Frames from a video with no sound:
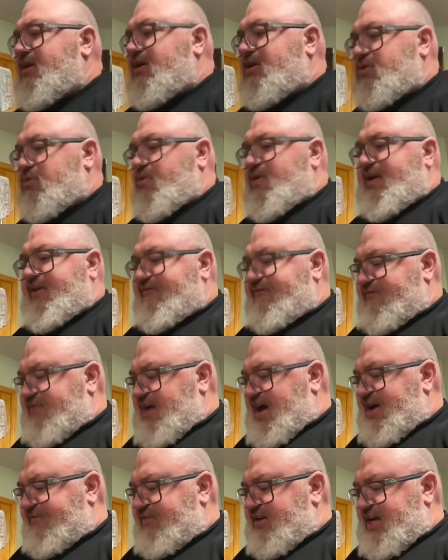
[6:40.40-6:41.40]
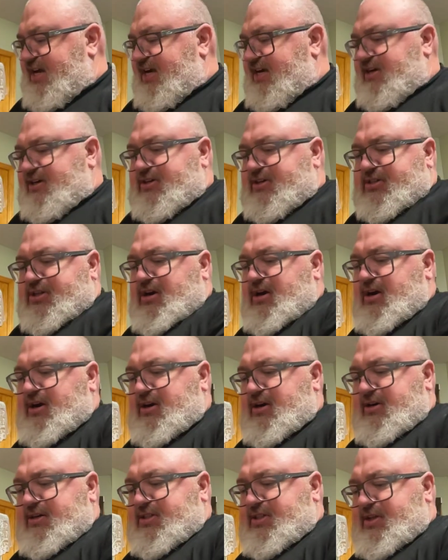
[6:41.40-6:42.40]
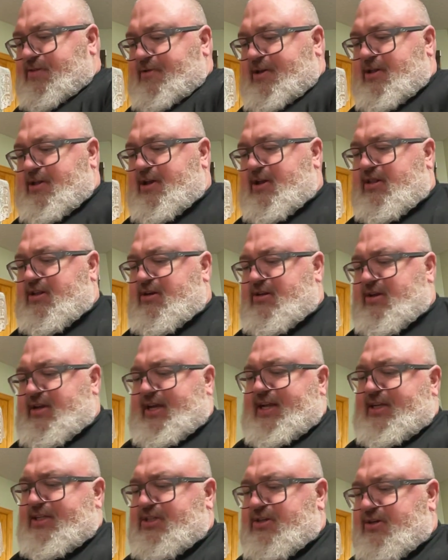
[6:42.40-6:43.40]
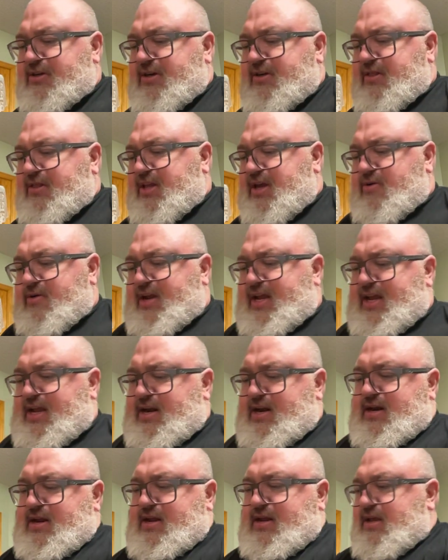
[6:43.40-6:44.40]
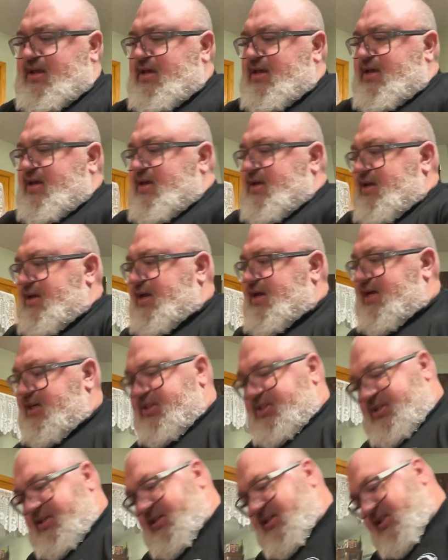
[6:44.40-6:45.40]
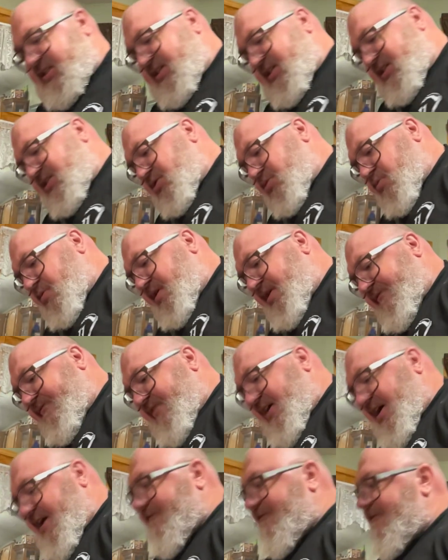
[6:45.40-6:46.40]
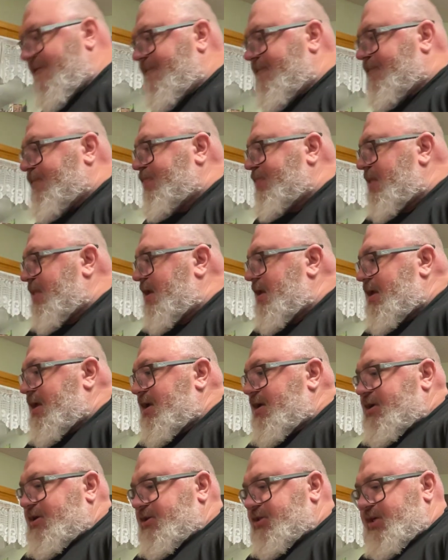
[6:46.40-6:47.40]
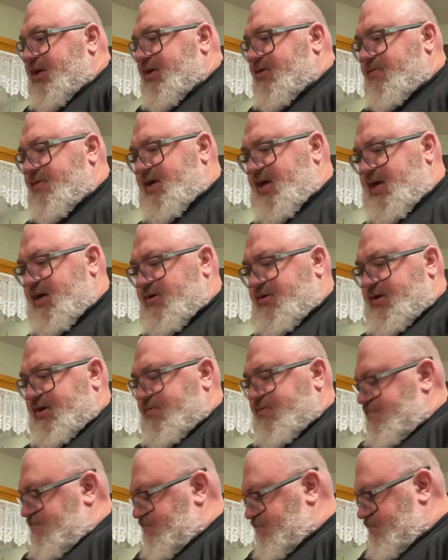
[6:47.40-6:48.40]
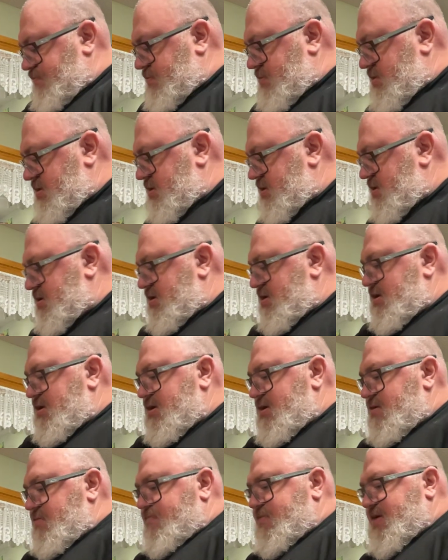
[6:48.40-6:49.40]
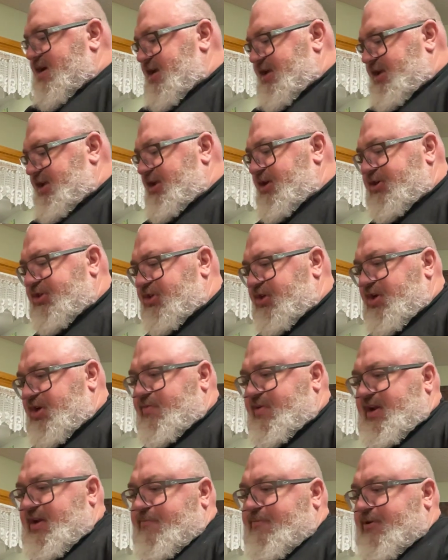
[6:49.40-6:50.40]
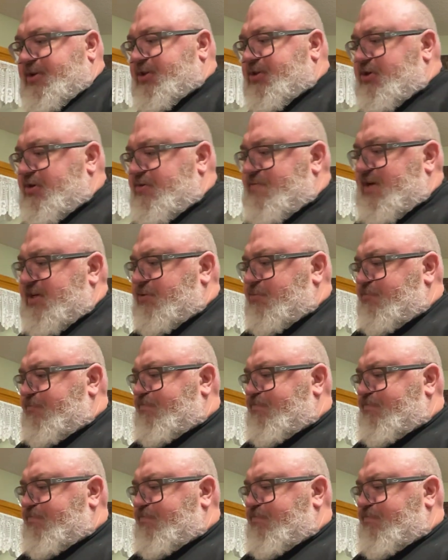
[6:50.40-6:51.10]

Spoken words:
25 tires are typically a little easier to load in. Actually, it says 25. So, I don't know. But usually when you put too much